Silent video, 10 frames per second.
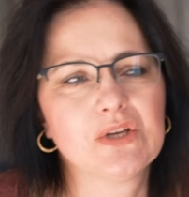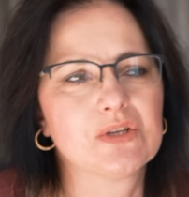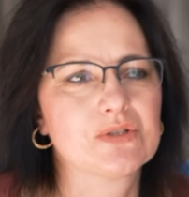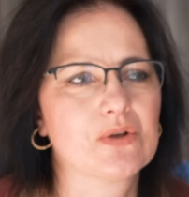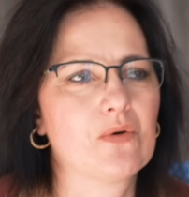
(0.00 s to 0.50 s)

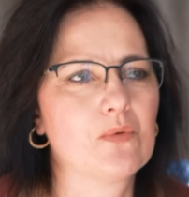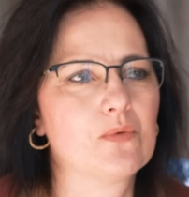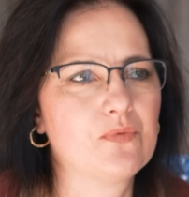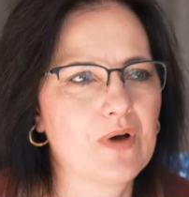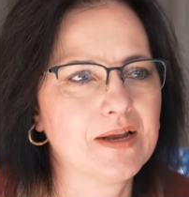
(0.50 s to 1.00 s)
So
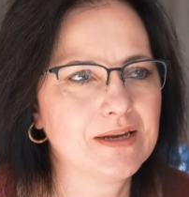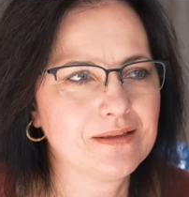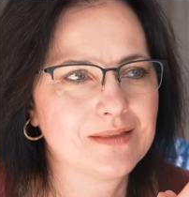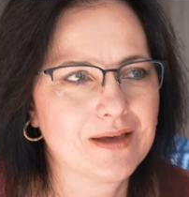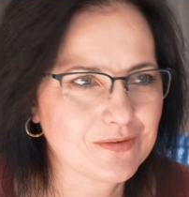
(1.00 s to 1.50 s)

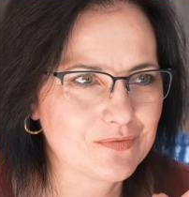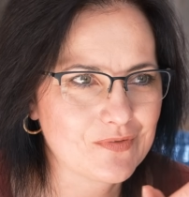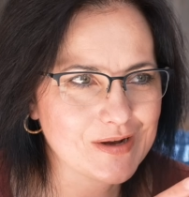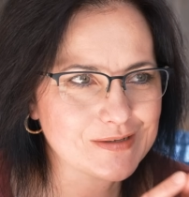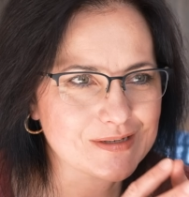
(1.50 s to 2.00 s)
finding that
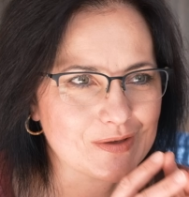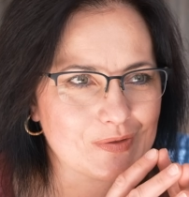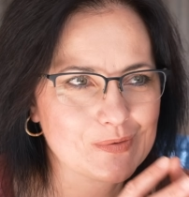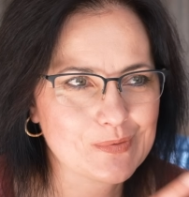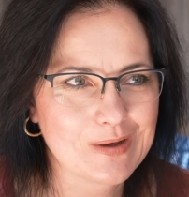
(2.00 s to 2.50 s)
friend
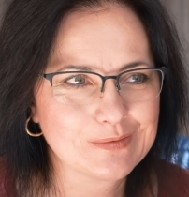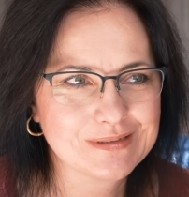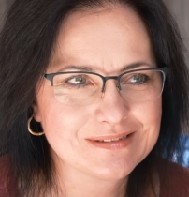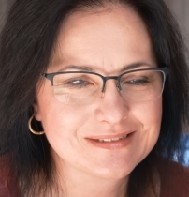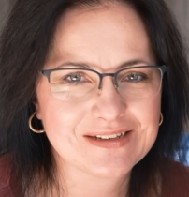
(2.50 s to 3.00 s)
through
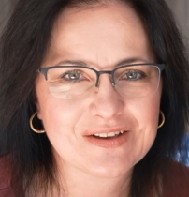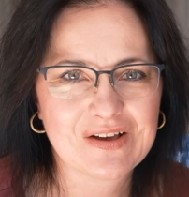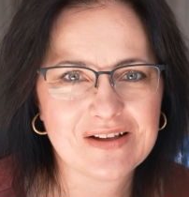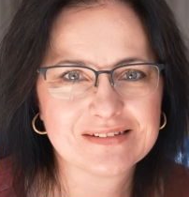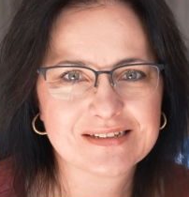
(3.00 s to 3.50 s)
authentic
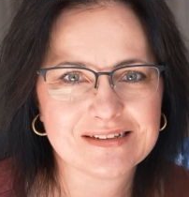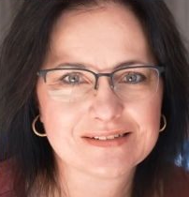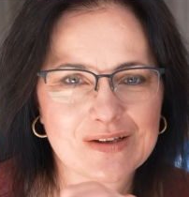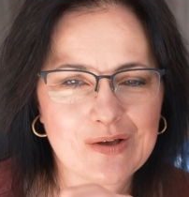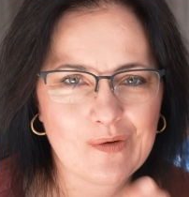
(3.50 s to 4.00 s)

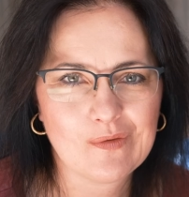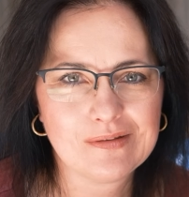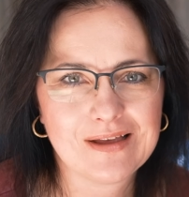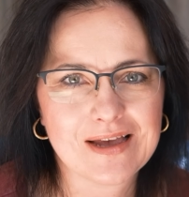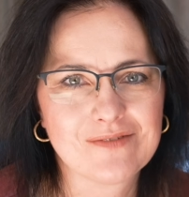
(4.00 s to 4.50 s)
content
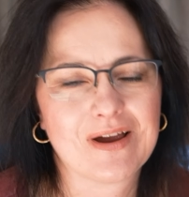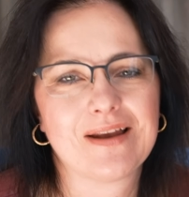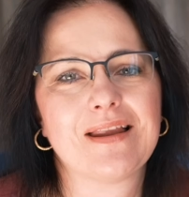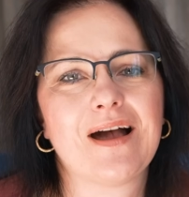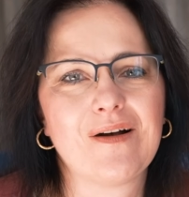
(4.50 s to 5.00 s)
online
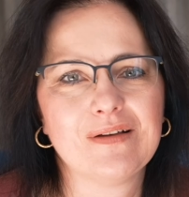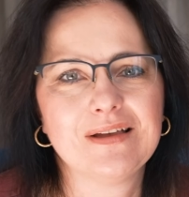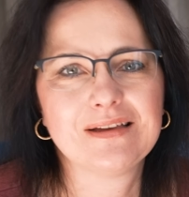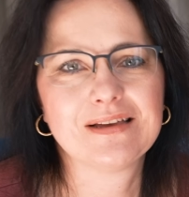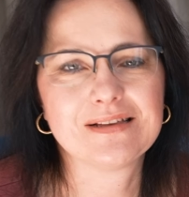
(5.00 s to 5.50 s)
right now
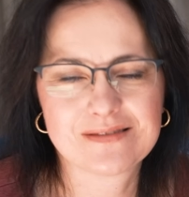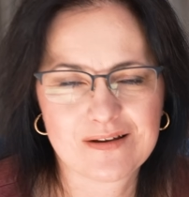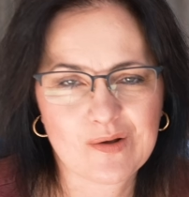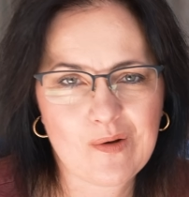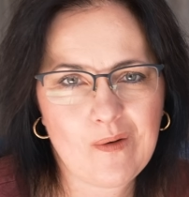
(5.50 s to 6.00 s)
is
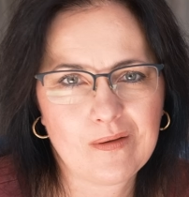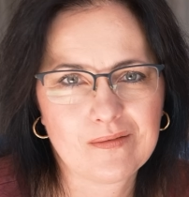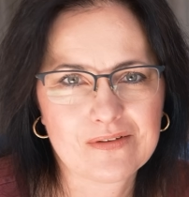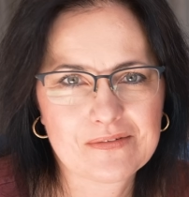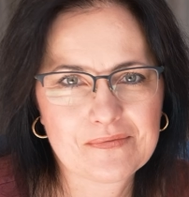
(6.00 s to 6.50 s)
their goal.